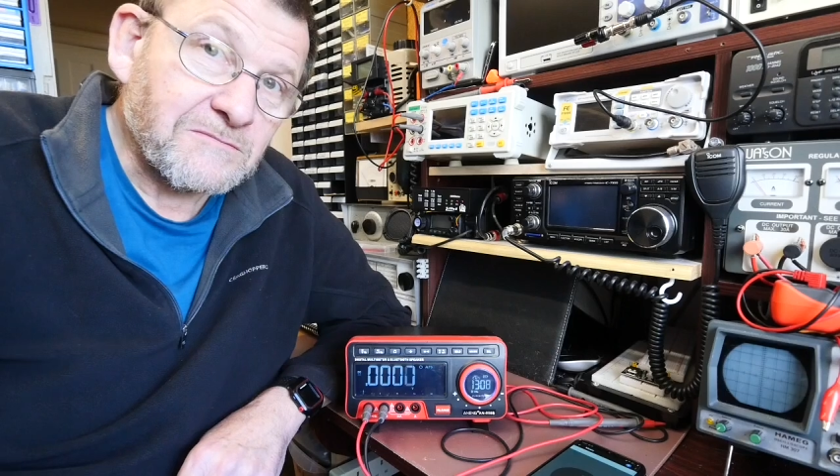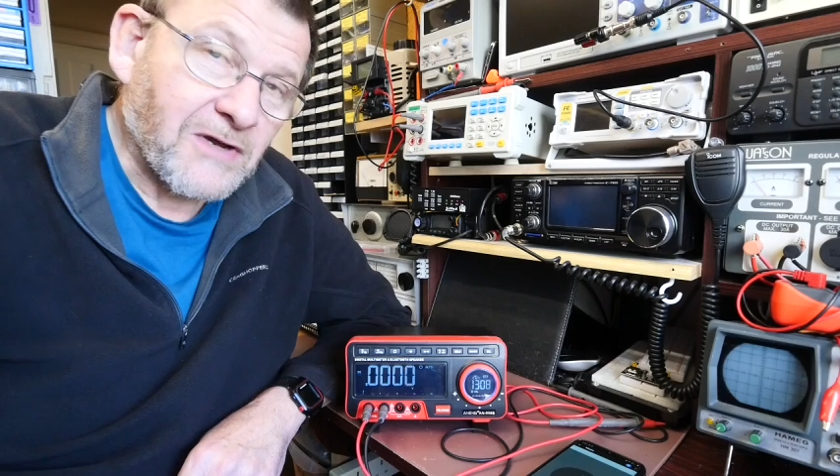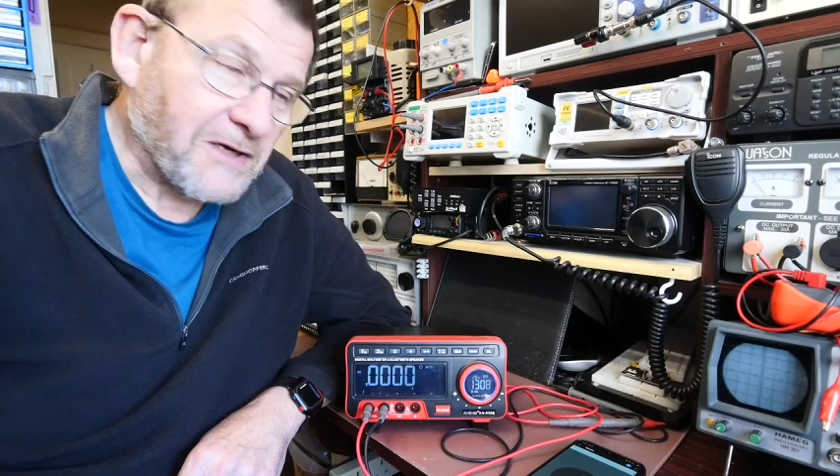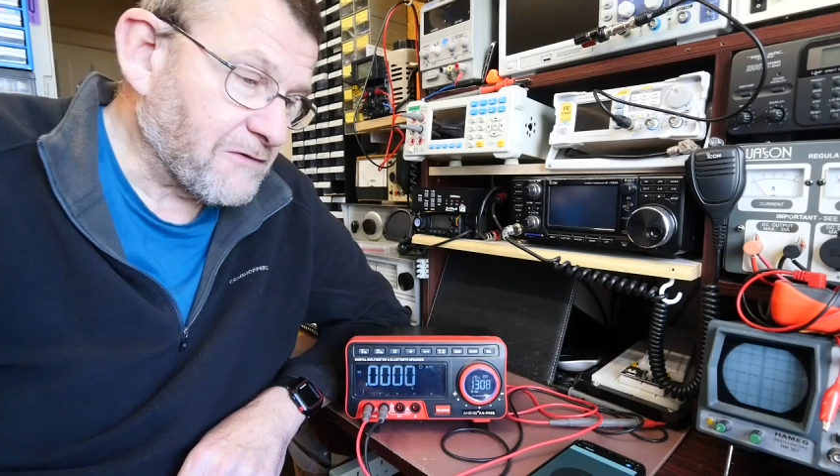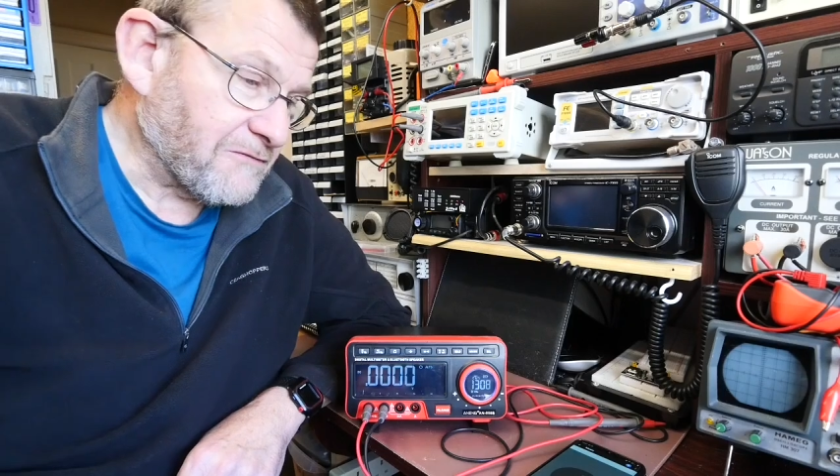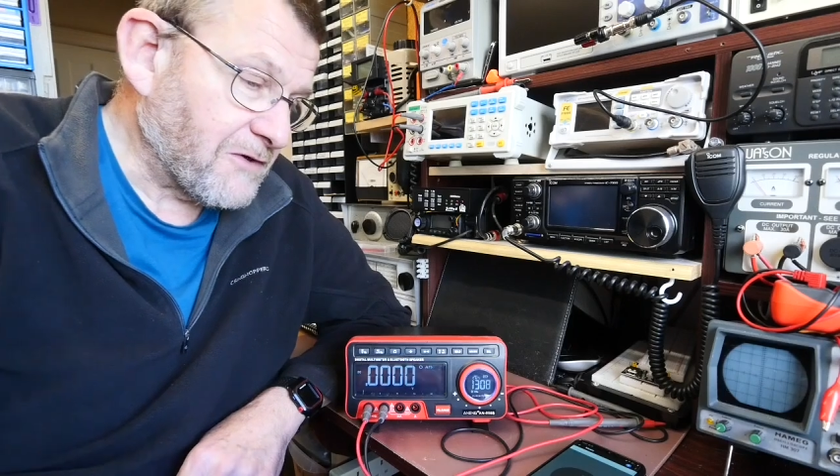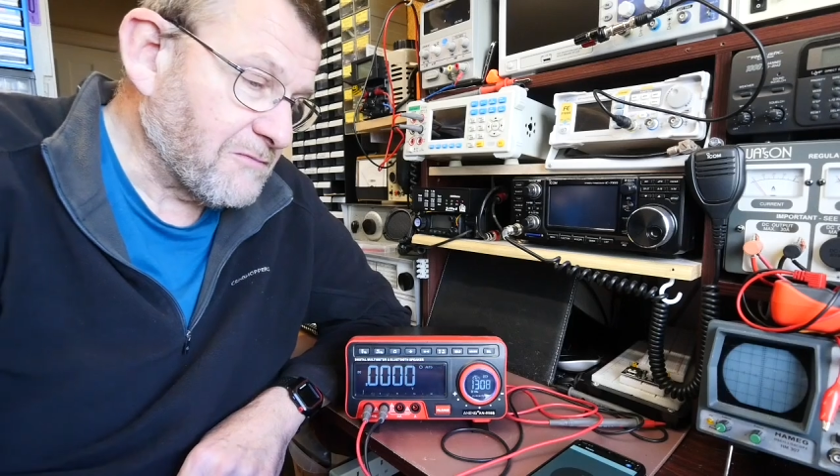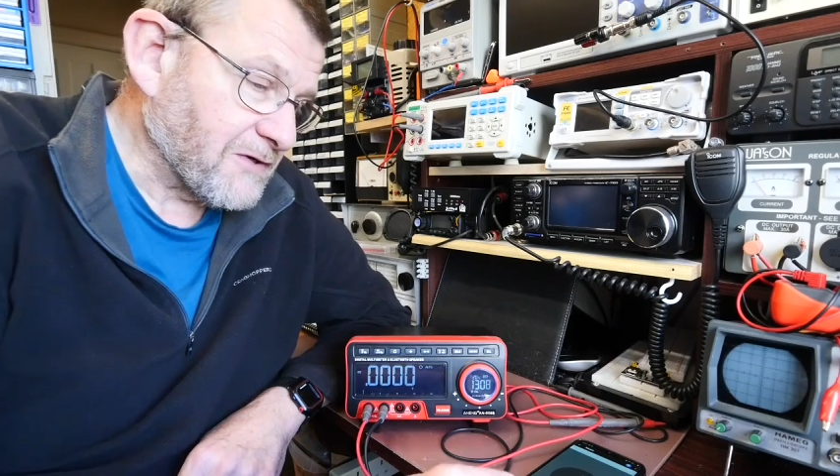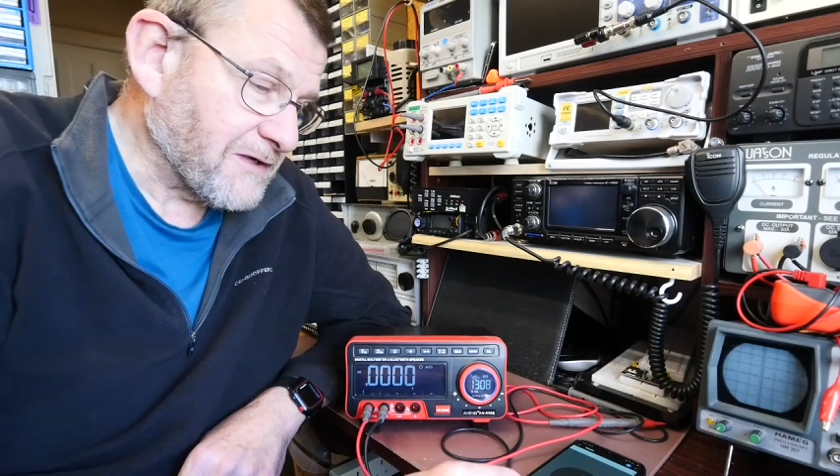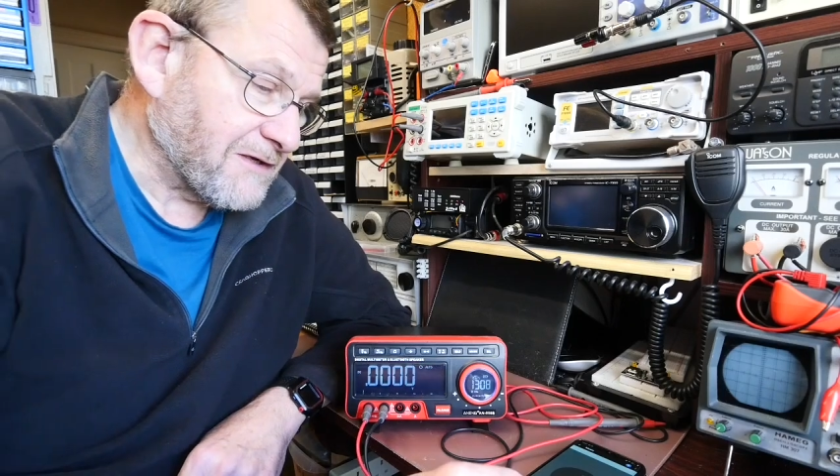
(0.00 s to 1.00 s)
microphone,
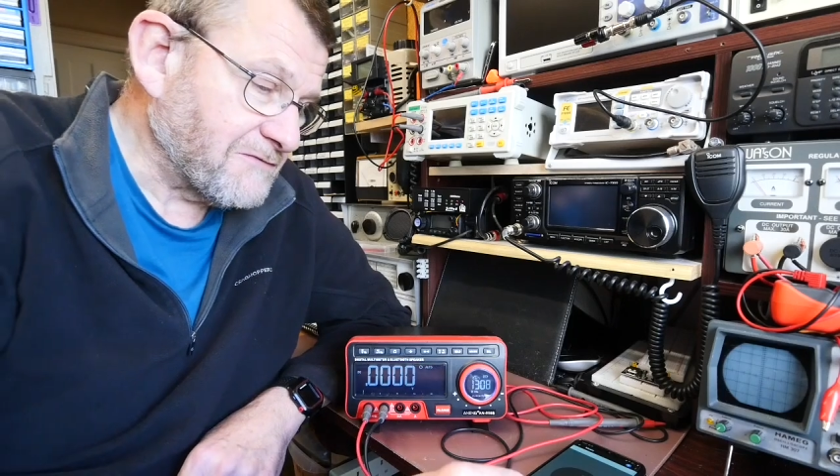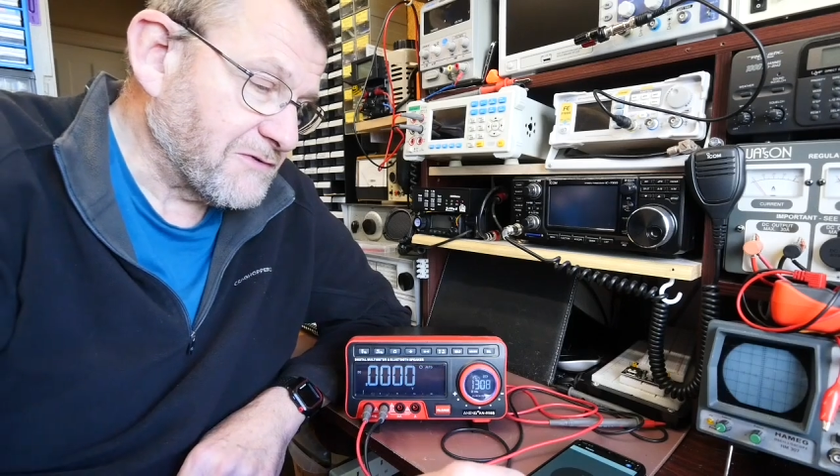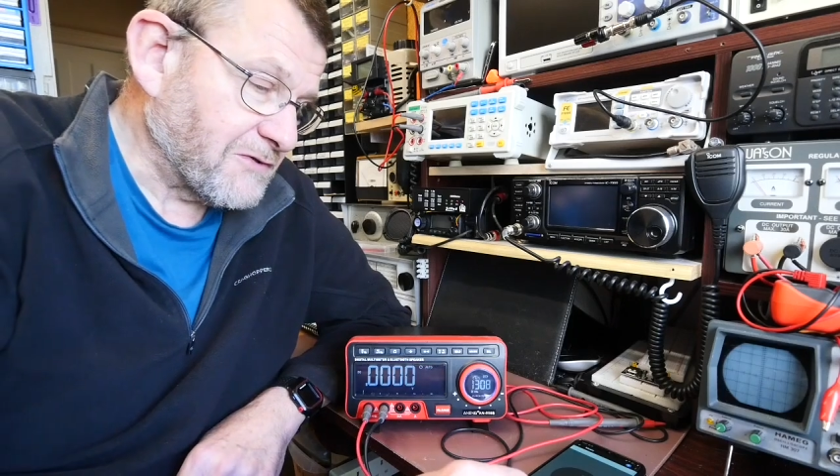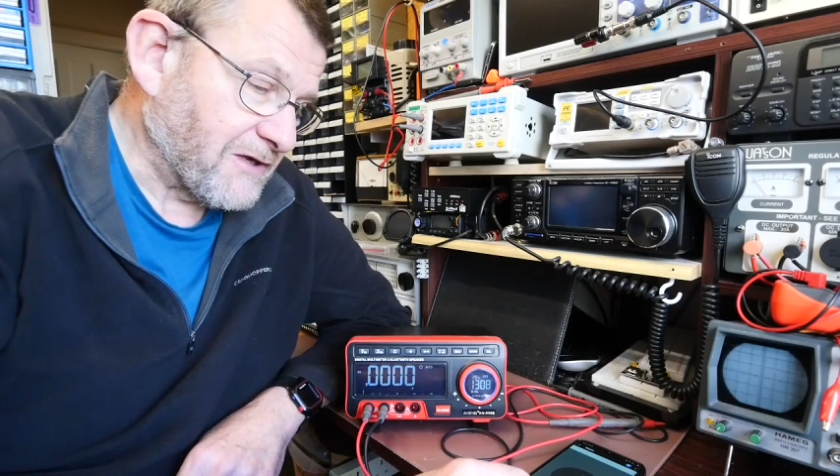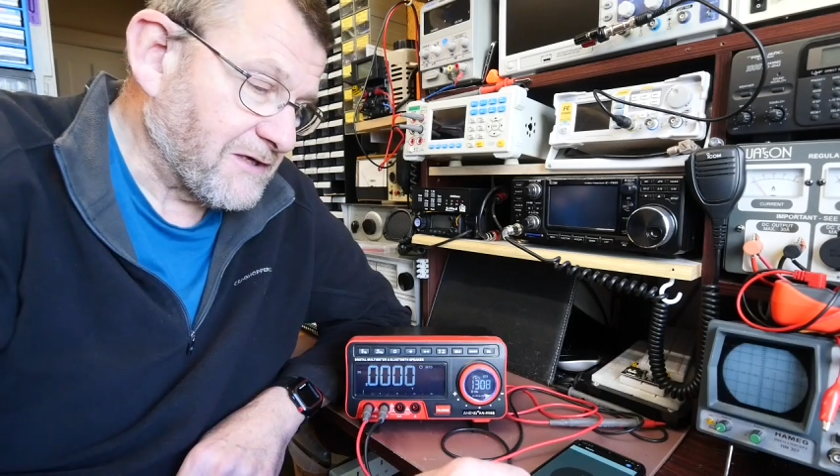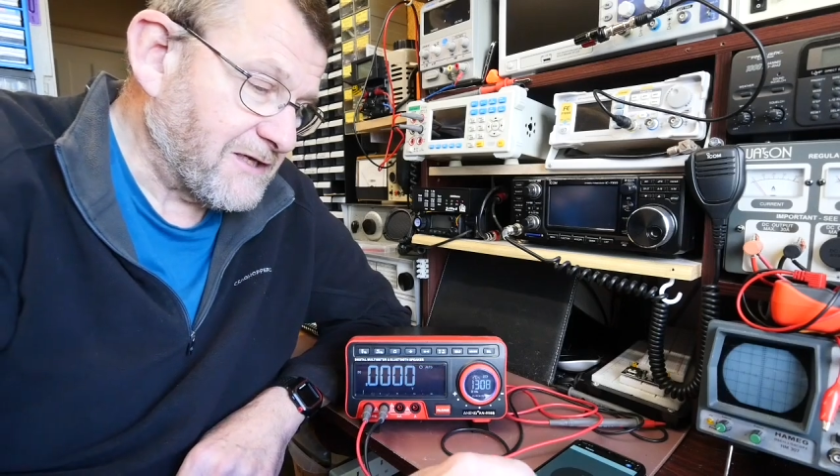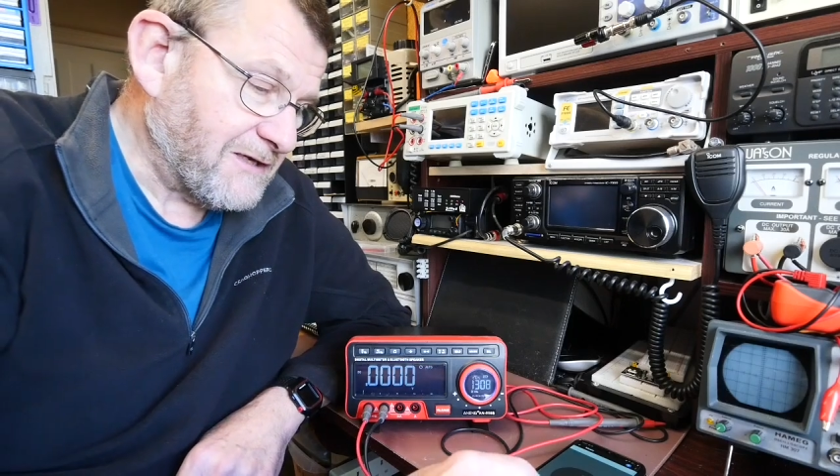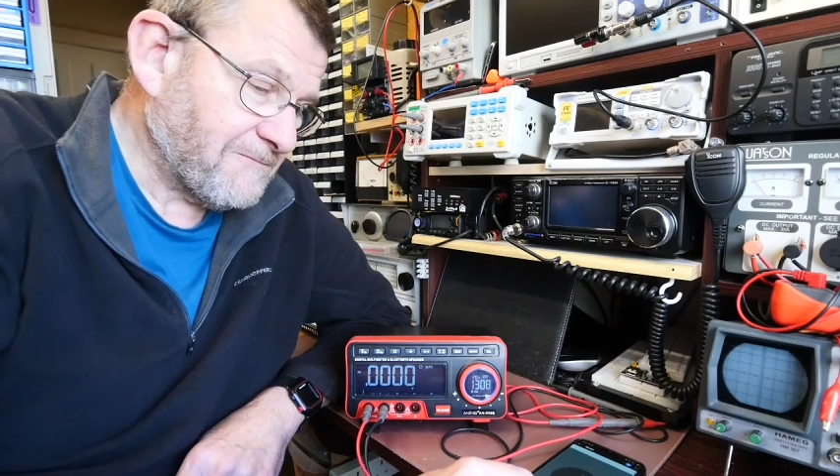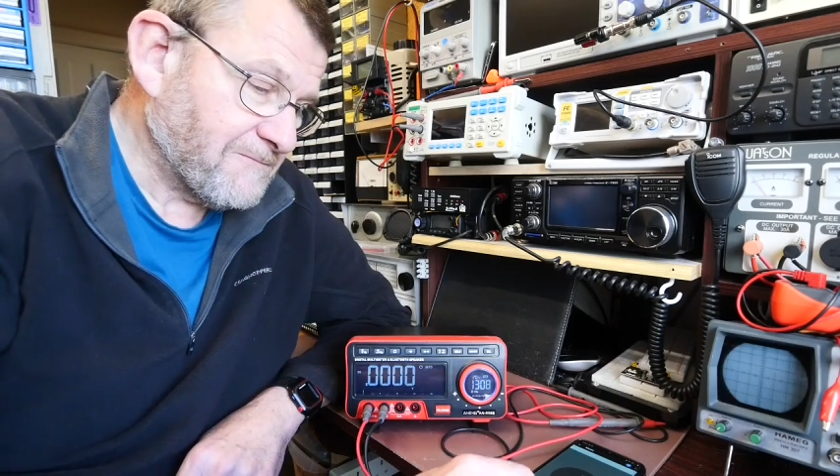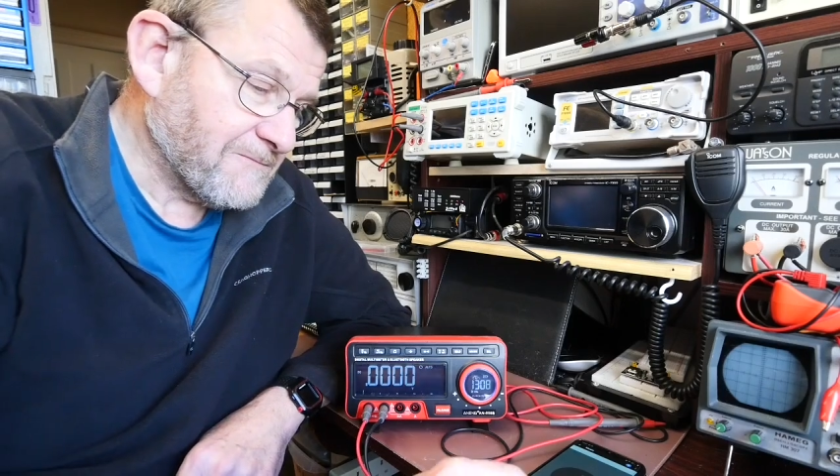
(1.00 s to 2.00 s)
but it gives you an idea.